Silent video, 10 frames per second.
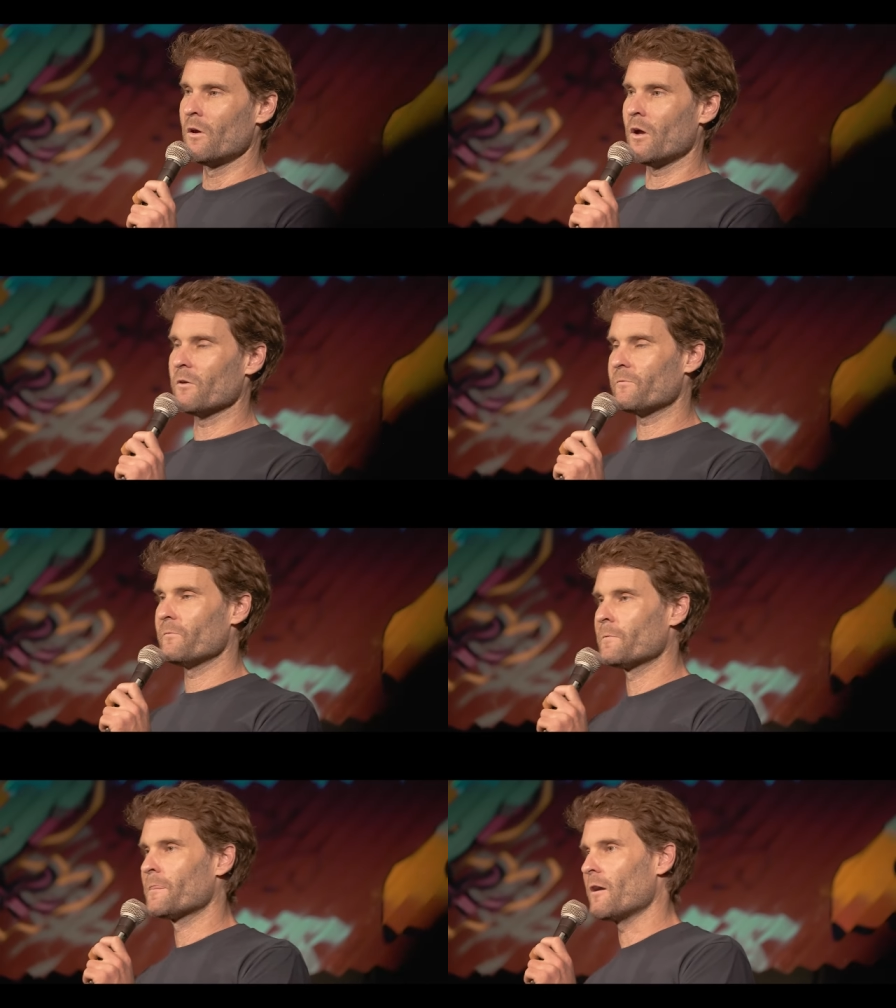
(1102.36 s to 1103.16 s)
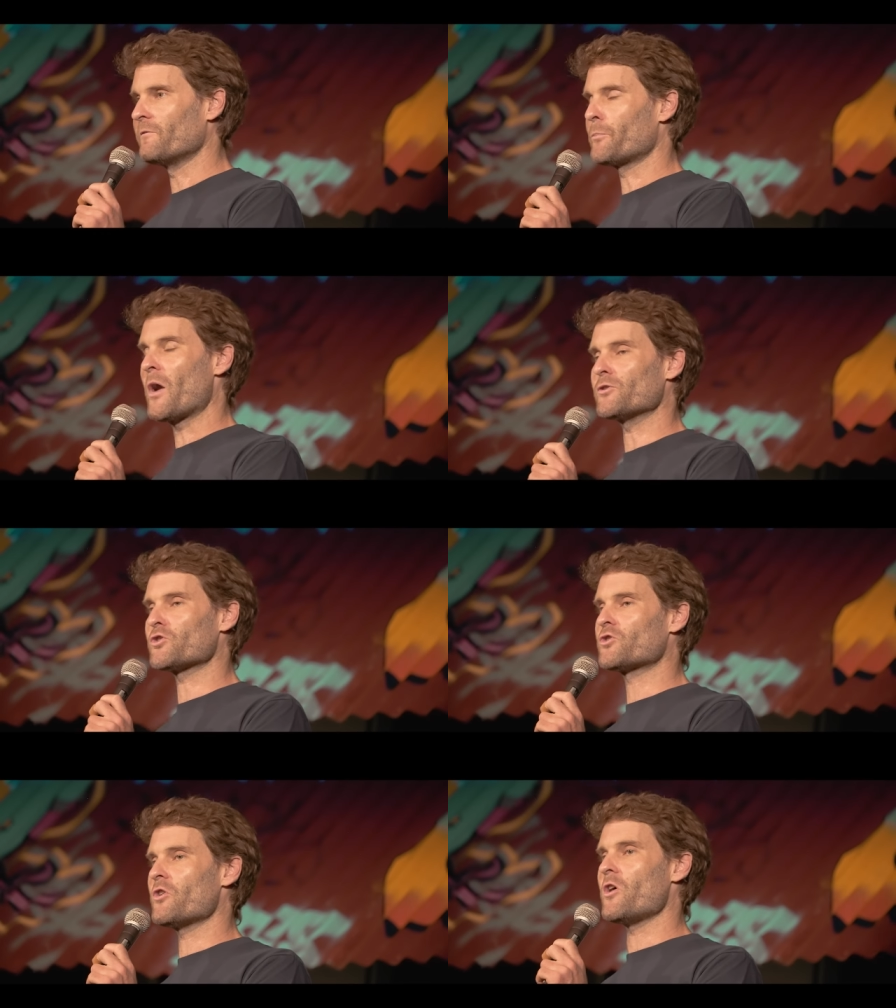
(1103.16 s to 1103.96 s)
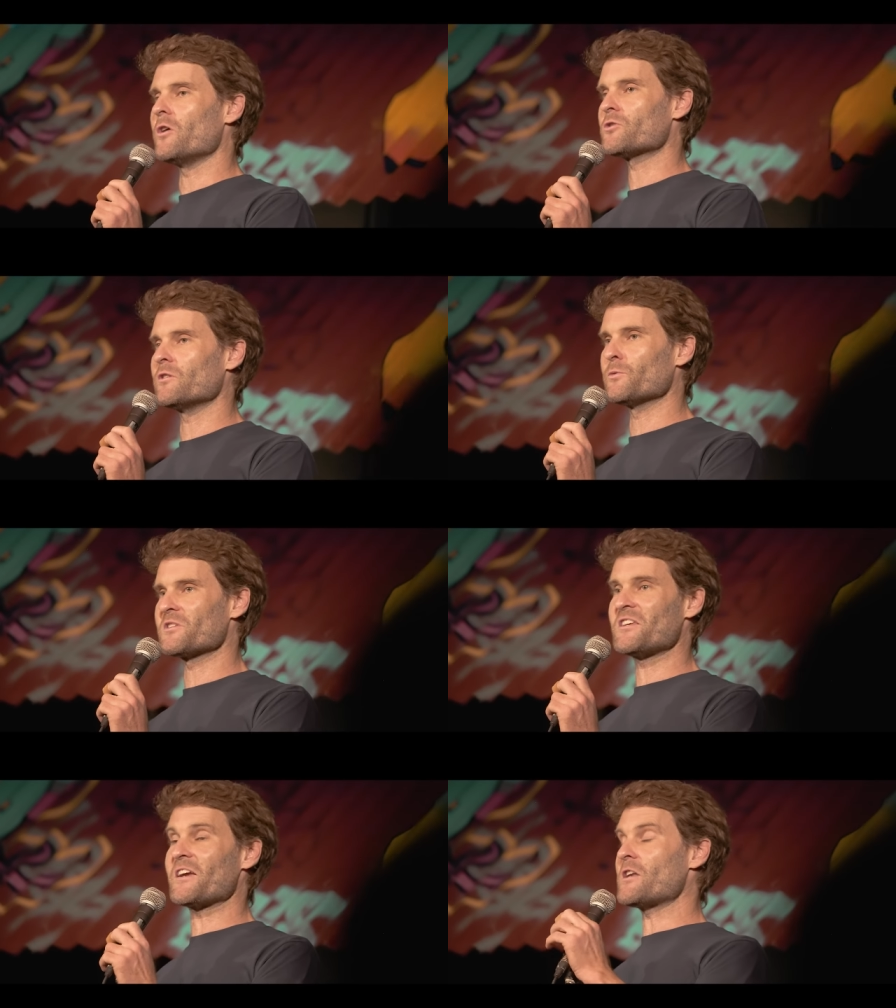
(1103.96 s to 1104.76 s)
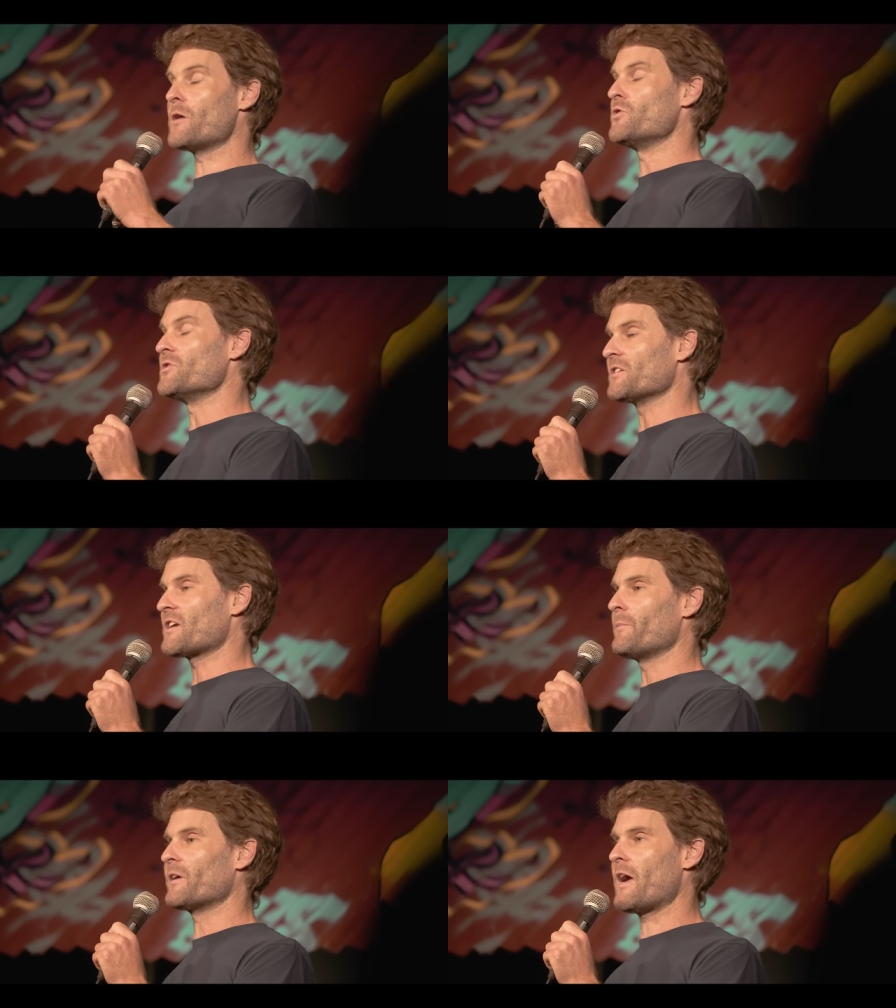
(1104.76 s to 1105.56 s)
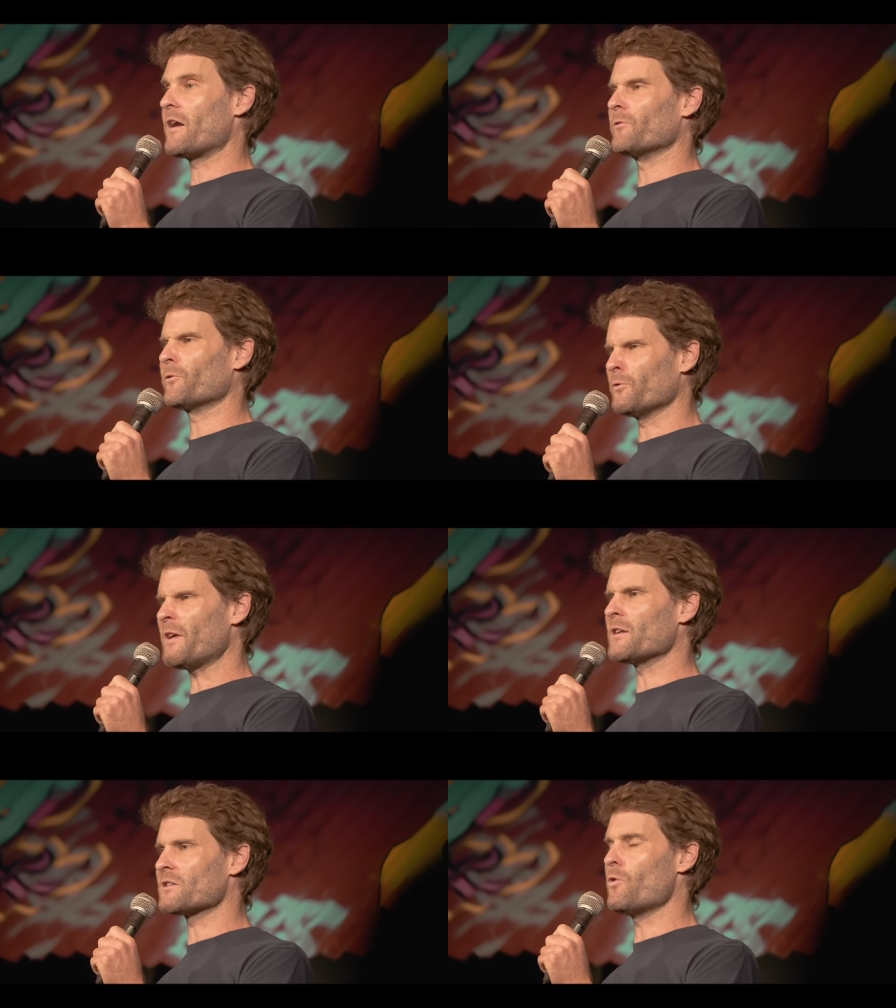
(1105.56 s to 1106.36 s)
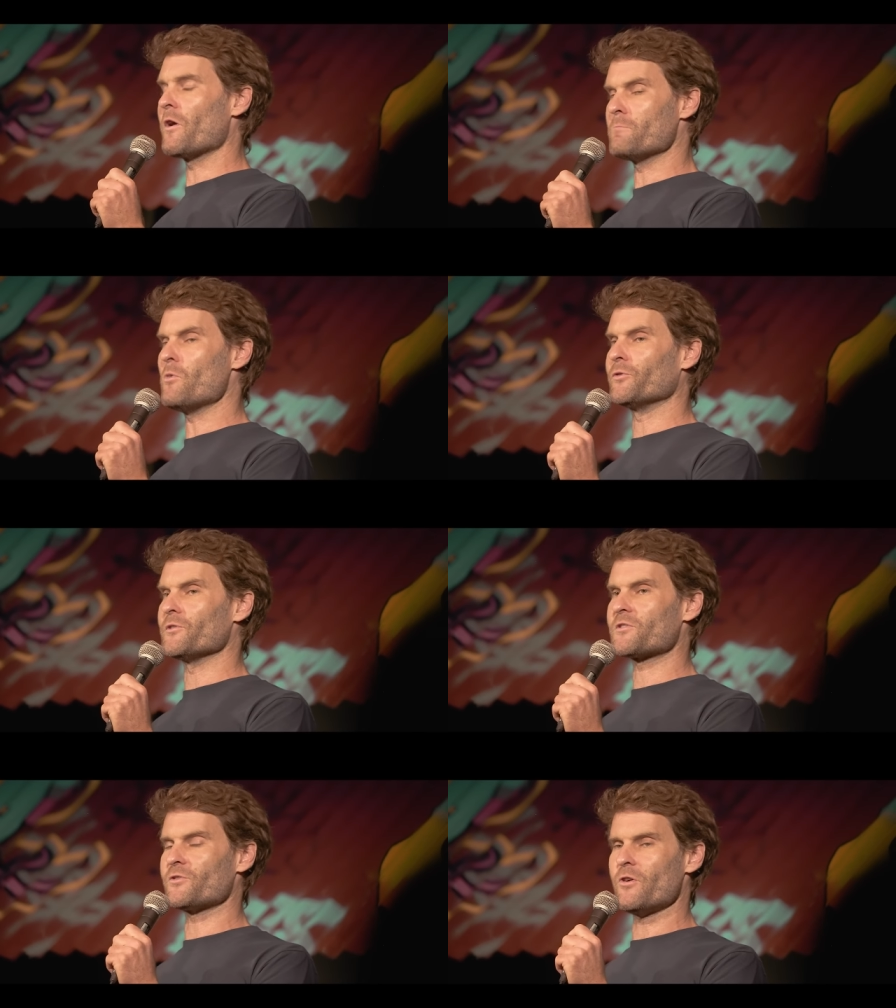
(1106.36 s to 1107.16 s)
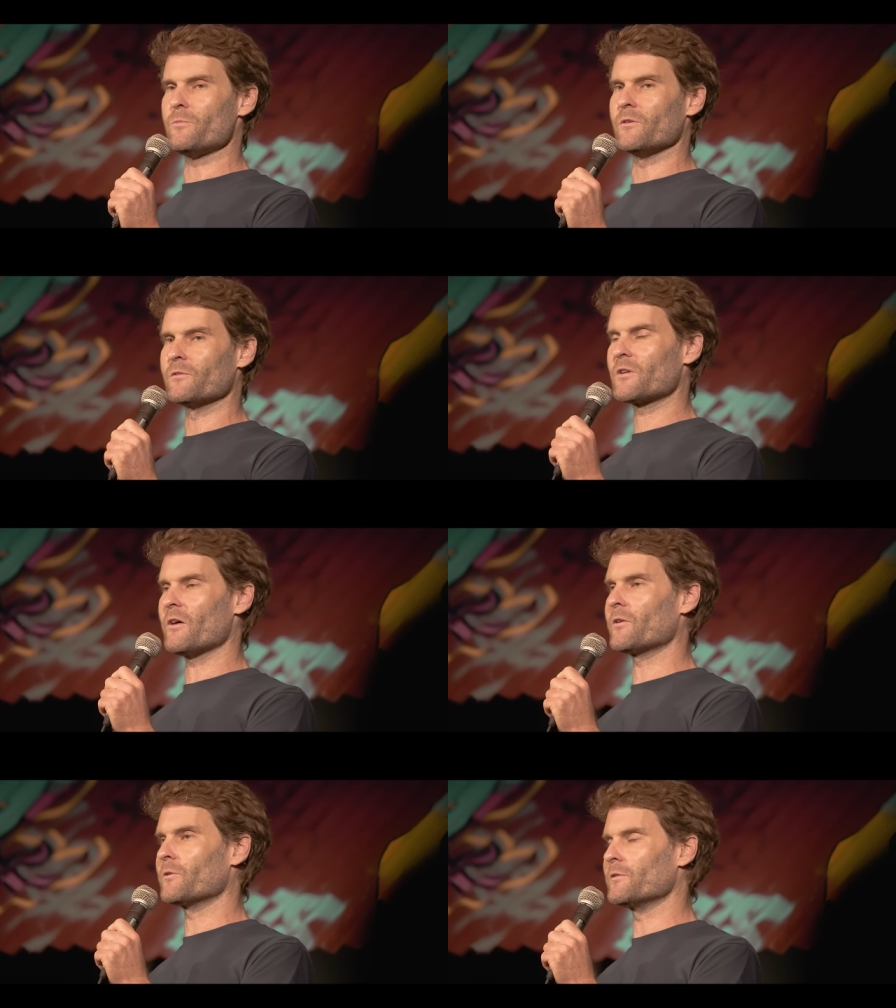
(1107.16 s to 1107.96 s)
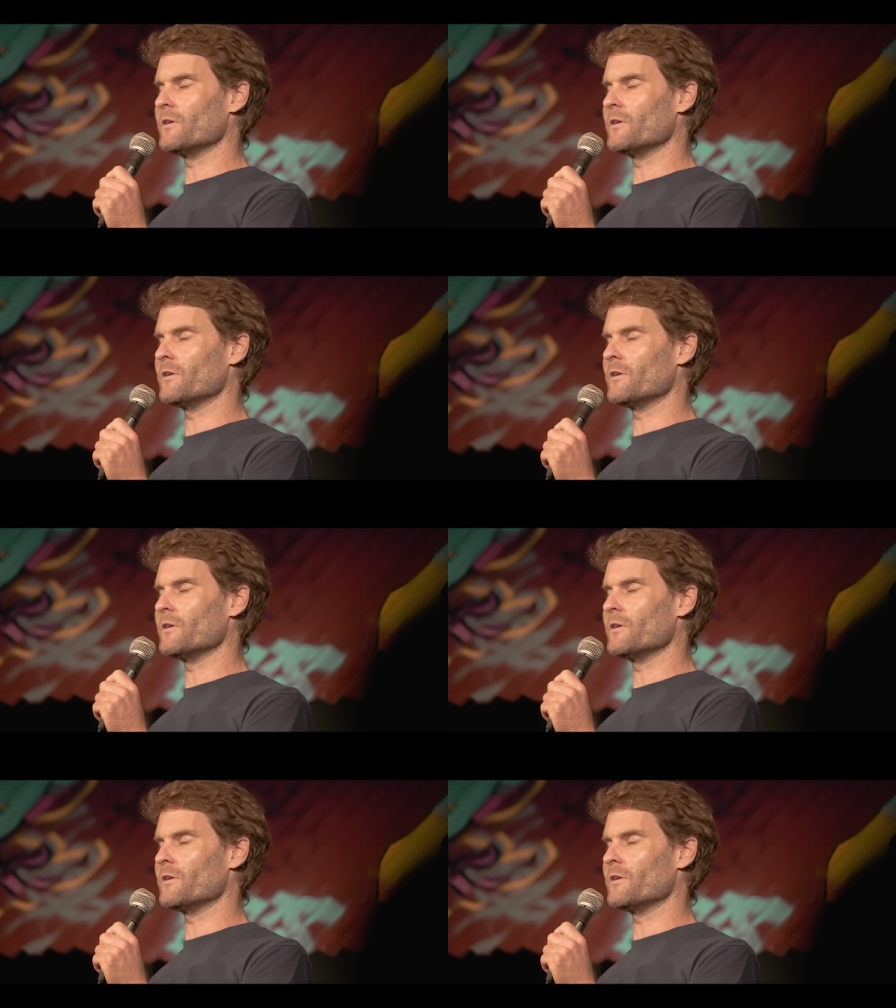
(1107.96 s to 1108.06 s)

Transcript: And I've, I've approached church, and there was techno music coming out of it. I thought, that is quite a modern sermon going on in